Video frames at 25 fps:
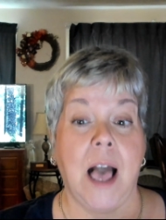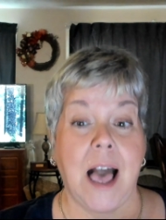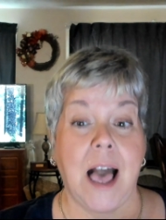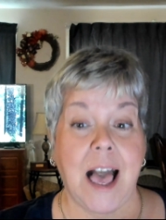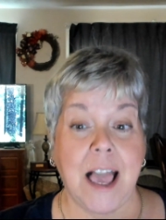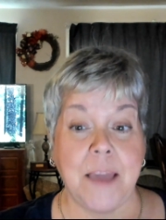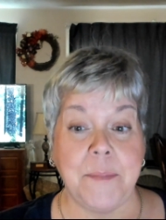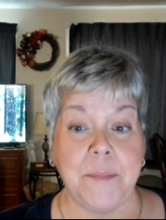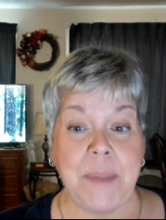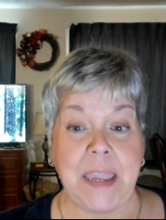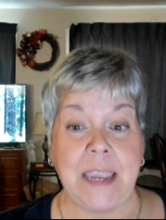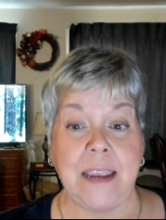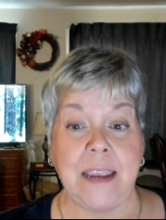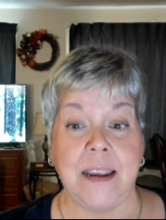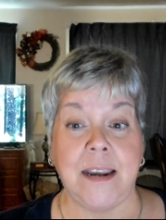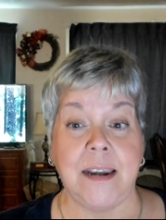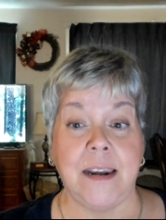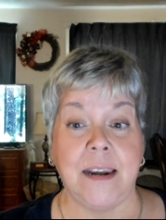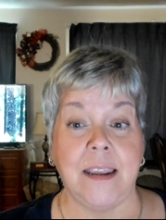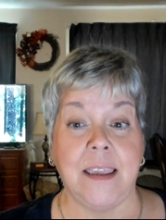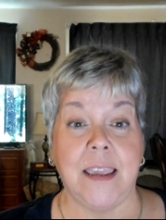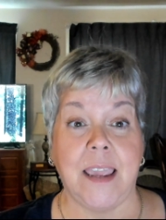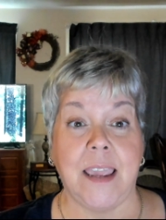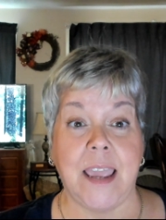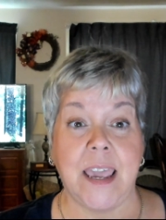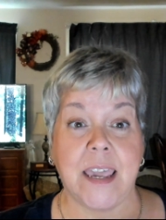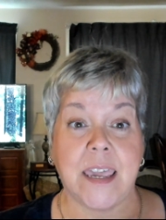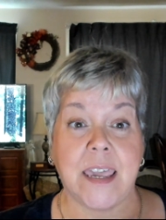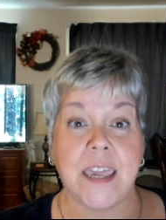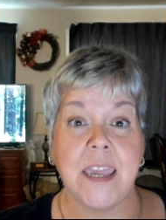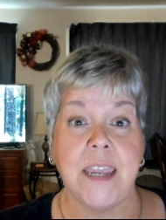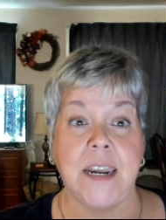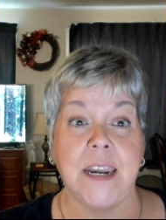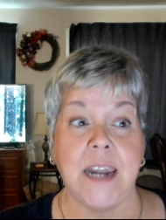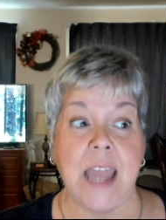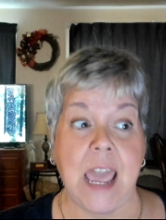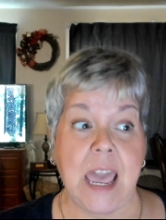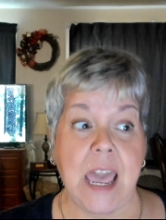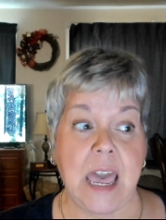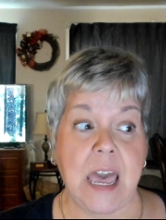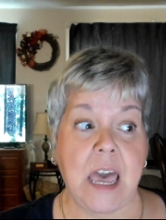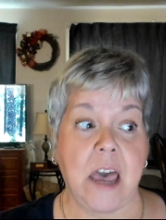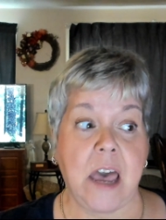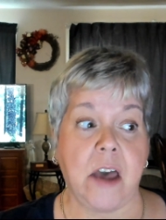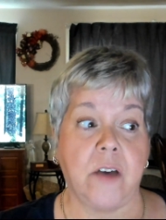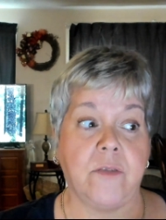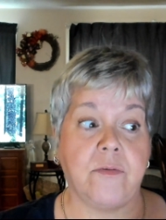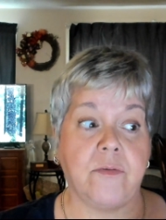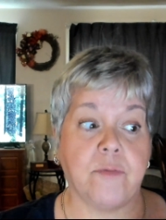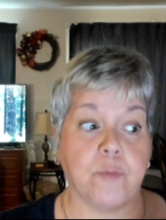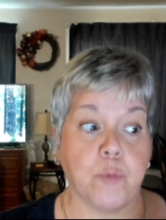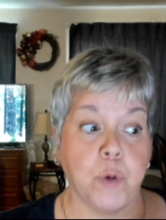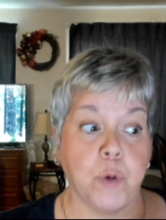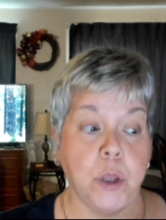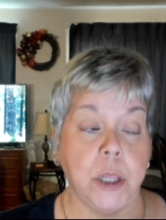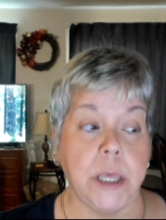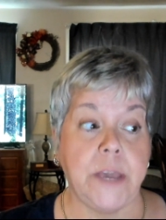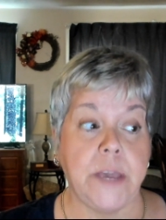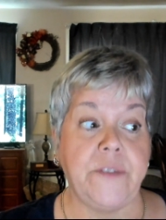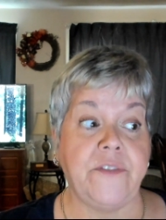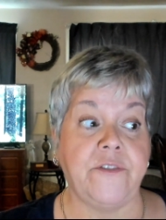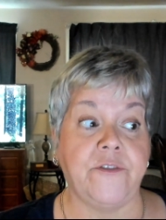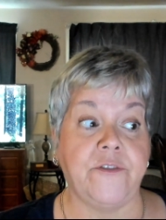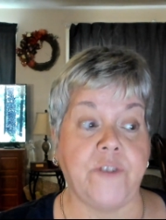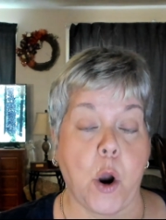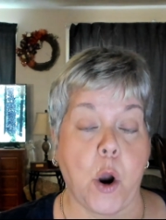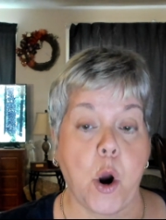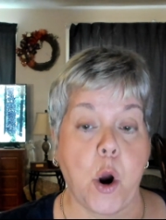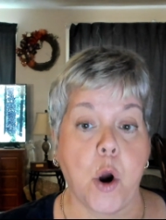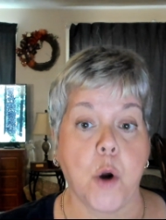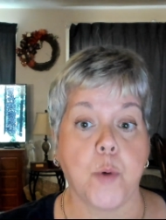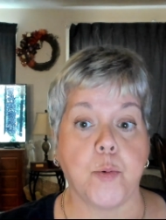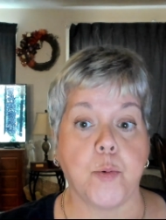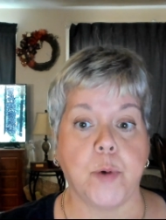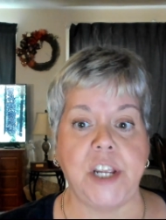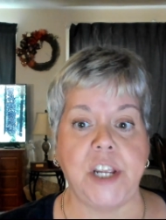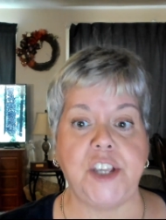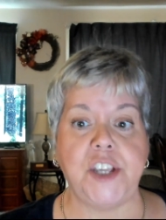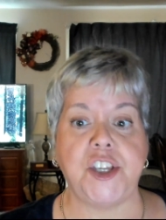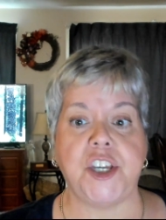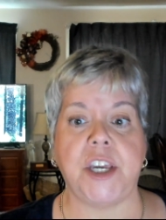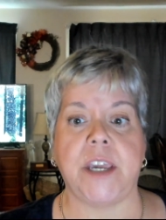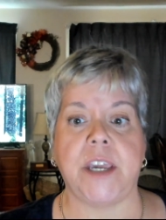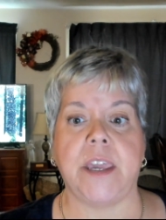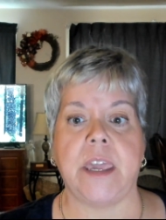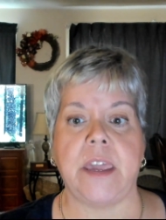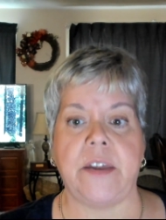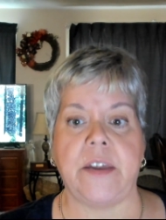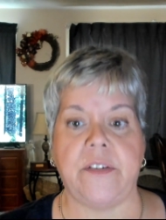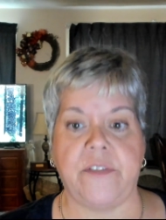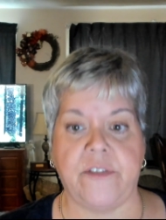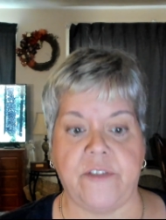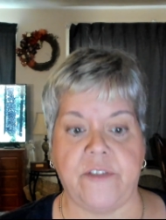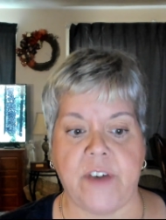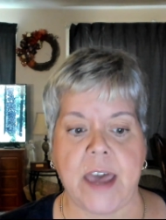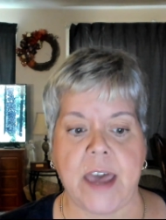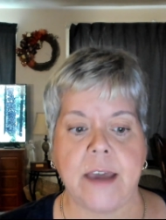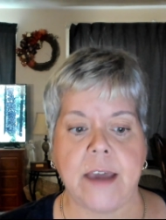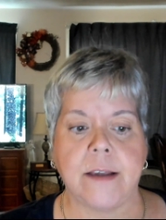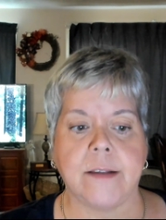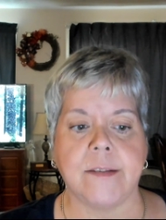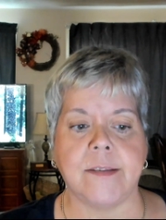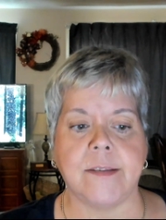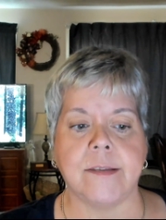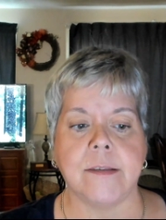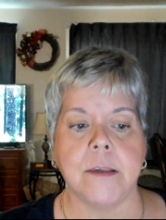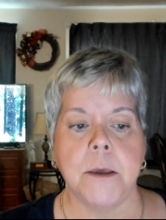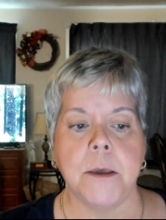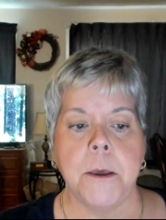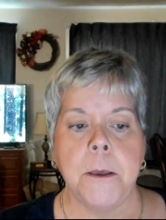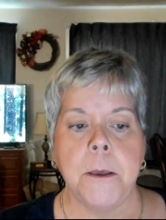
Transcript: I mean, it can have really far reaching effects